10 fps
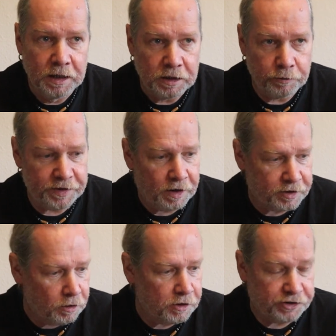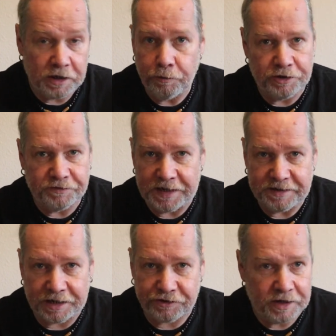Because with archaeology, which is
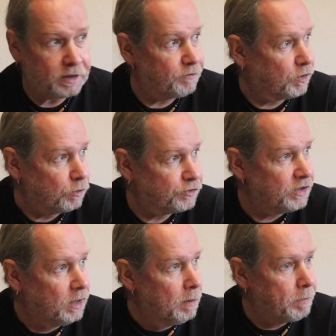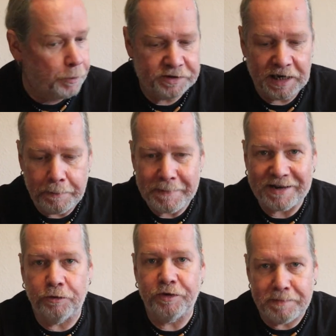fantastic, of course, but we're dealing
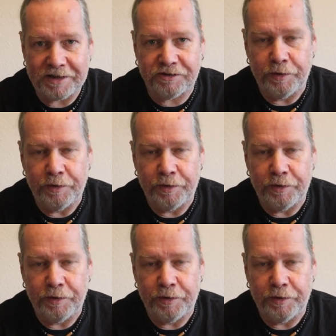matter with matter.